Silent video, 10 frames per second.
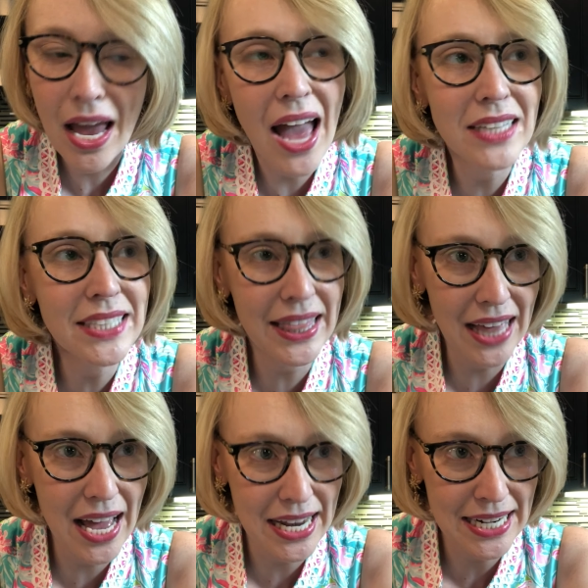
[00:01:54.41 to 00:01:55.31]
And
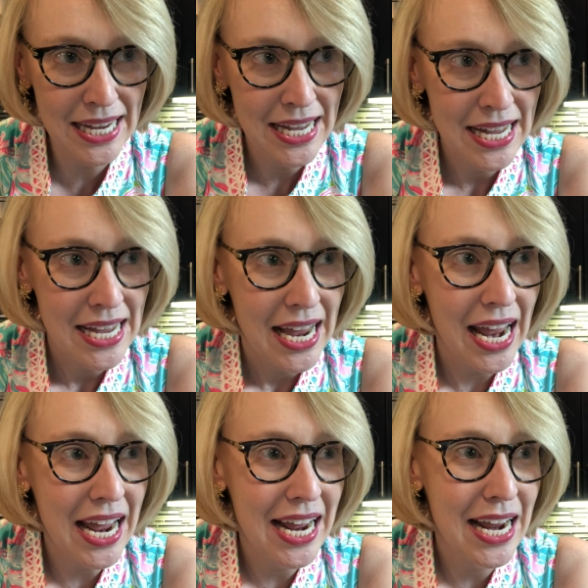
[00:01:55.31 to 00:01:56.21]
then
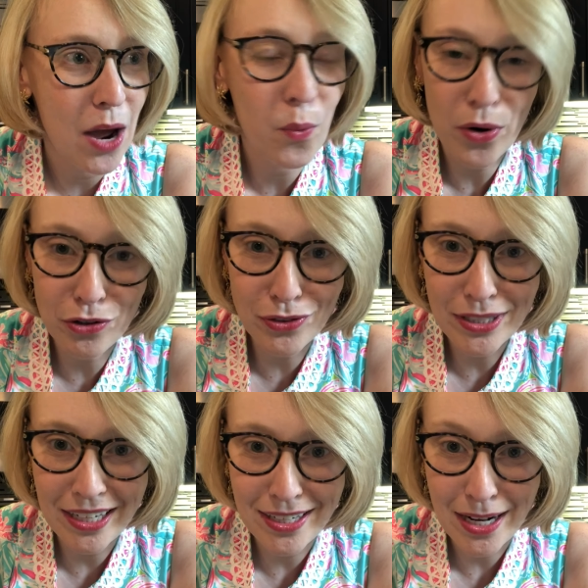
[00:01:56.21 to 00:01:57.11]
a wonderful
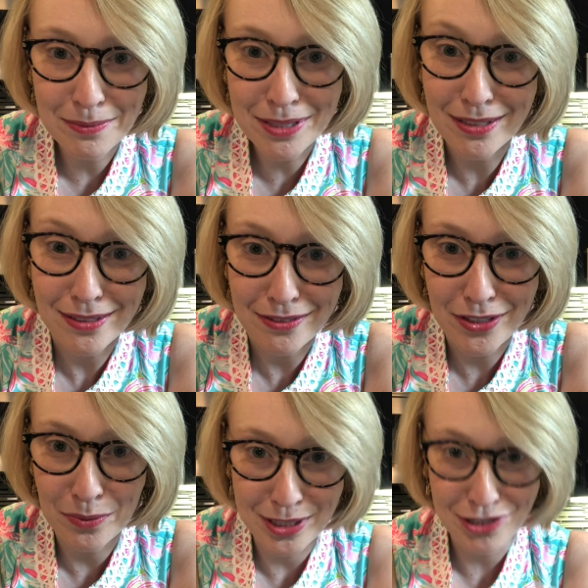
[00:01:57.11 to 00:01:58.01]
lady named
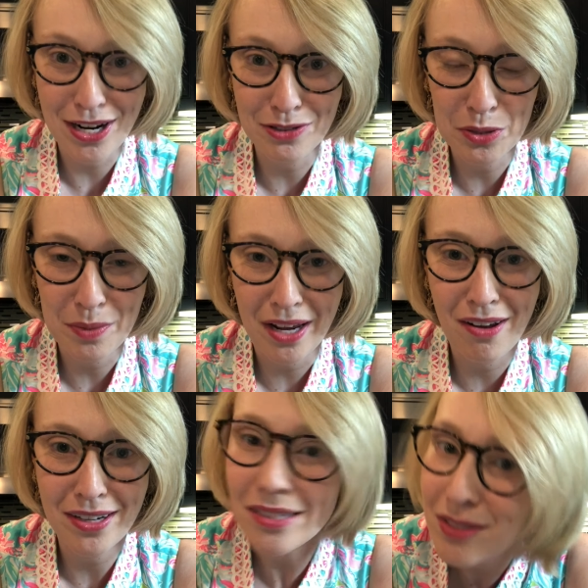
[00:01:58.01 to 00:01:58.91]
Olivia reached out to me
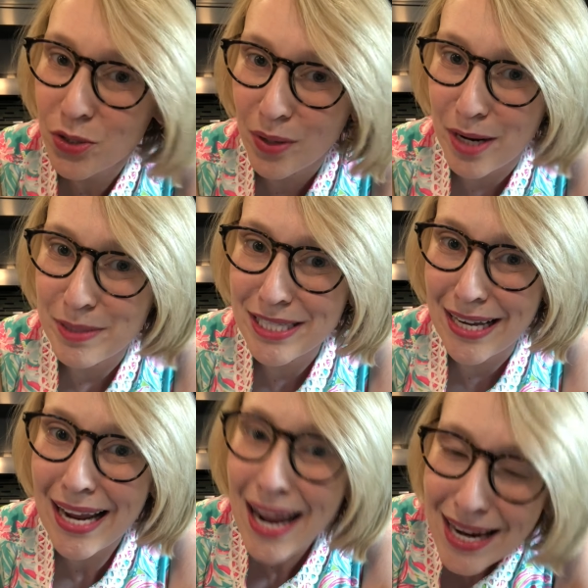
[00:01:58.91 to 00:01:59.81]
on Instagram and
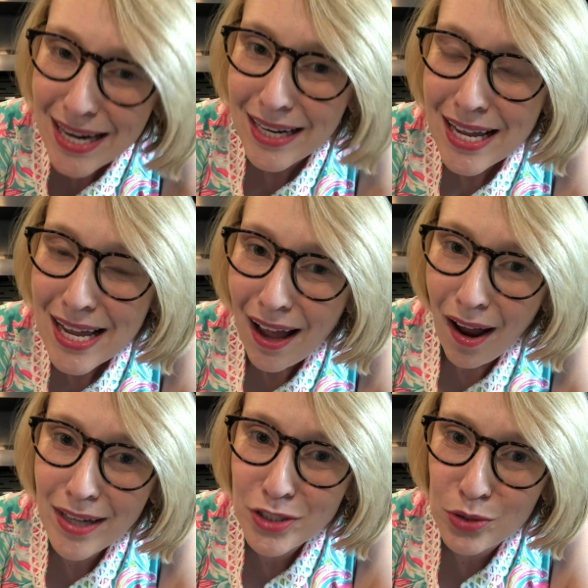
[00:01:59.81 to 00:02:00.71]
said, hey,
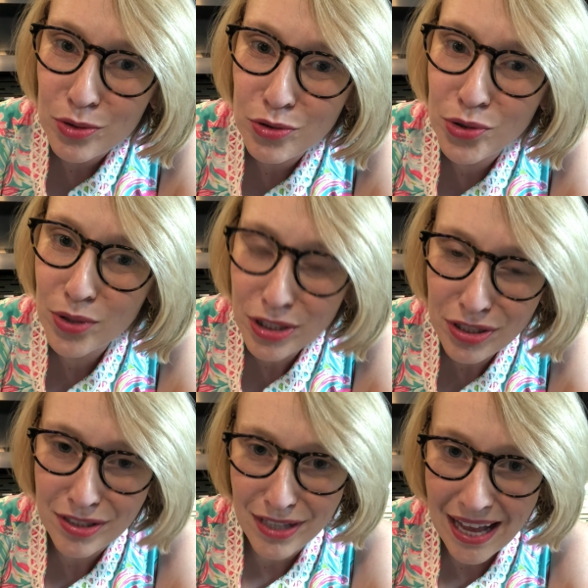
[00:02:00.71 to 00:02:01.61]
I do
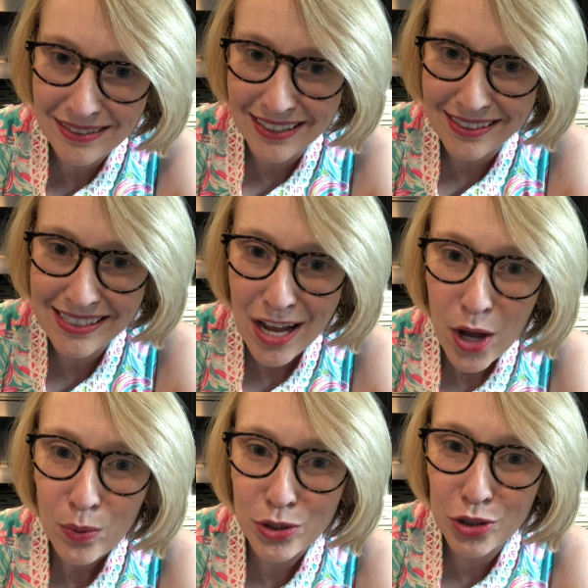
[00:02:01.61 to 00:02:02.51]
nutrition classes.
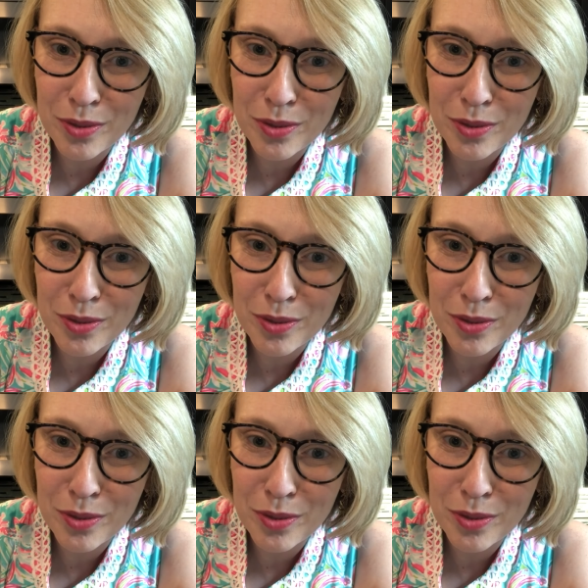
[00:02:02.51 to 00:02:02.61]
Would you